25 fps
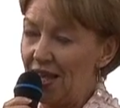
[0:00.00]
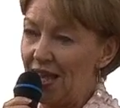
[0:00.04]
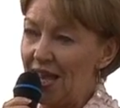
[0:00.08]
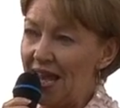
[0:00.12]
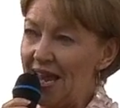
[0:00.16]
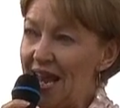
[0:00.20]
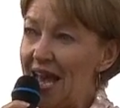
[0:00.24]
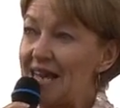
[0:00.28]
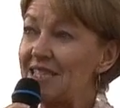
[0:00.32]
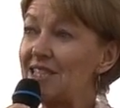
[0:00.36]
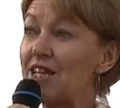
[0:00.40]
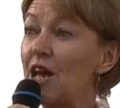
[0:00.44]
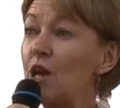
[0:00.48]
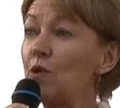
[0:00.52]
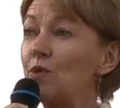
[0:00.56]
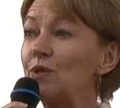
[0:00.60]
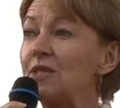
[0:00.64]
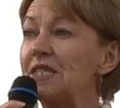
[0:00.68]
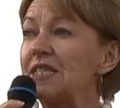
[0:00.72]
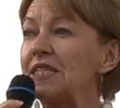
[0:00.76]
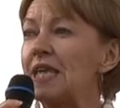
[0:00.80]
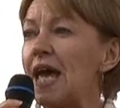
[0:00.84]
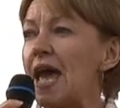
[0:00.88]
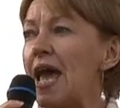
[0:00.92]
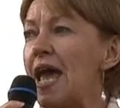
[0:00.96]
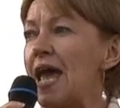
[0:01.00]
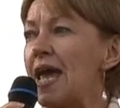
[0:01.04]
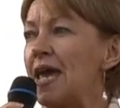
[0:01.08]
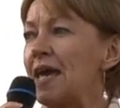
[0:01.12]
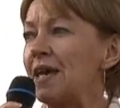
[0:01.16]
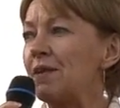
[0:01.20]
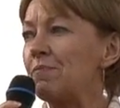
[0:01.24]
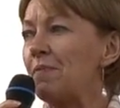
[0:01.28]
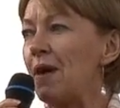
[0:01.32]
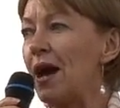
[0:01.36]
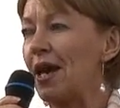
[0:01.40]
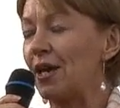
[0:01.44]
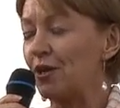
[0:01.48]
And as I was
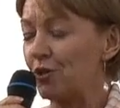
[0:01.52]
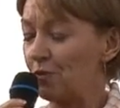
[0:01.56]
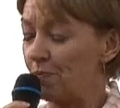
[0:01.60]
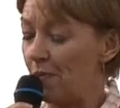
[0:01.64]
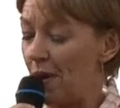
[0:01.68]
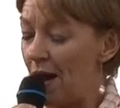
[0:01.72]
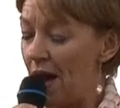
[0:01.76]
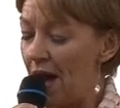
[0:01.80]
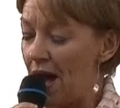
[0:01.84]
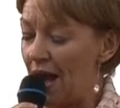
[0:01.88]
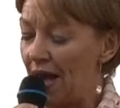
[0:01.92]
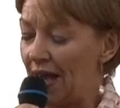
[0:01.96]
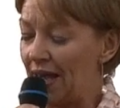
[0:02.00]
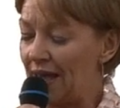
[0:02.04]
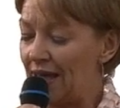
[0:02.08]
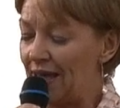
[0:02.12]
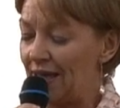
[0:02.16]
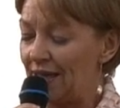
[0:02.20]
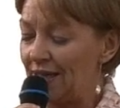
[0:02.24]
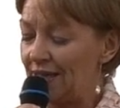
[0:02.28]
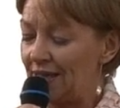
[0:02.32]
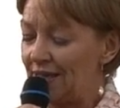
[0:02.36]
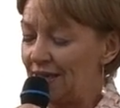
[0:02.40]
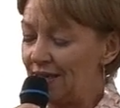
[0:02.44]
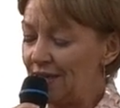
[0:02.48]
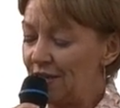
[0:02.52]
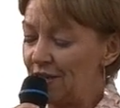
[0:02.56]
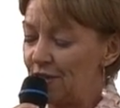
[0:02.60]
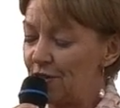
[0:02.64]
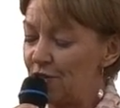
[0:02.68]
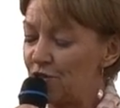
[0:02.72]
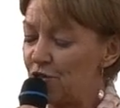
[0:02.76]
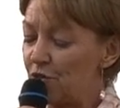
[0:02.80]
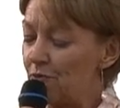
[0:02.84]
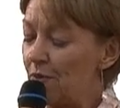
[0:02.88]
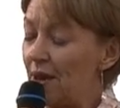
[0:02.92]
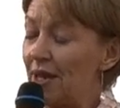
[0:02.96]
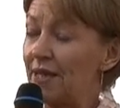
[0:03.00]
saying my goodbye
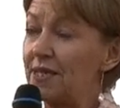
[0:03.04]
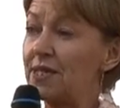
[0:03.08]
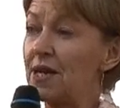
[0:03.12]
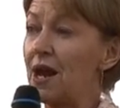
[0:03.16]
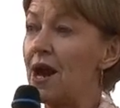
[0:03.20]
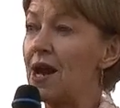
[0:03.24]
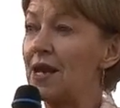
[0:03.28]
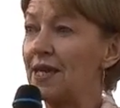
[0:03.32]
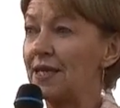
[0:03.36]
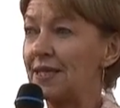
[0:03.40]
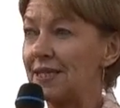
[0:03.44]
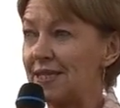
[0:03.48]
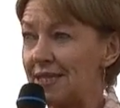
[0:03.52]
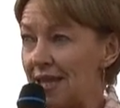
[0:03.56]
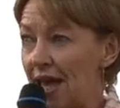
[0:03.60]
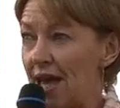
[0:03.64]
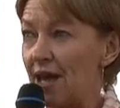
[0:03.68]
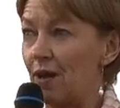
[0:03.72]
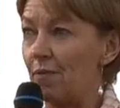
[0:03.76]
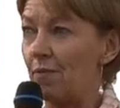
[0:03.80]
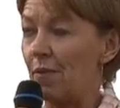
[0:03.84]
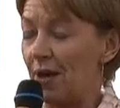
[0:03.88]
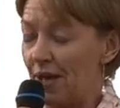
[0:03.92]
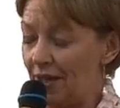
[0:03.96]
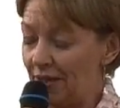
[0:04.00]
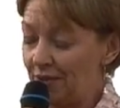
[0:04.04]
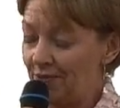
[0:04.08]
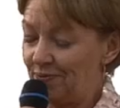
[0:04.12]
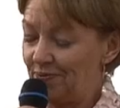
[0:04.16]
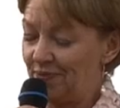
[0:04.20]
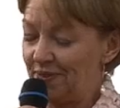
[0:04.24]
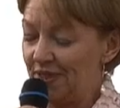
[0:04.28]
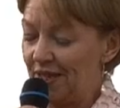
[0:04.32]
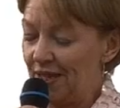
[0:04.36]
to my darling Selma,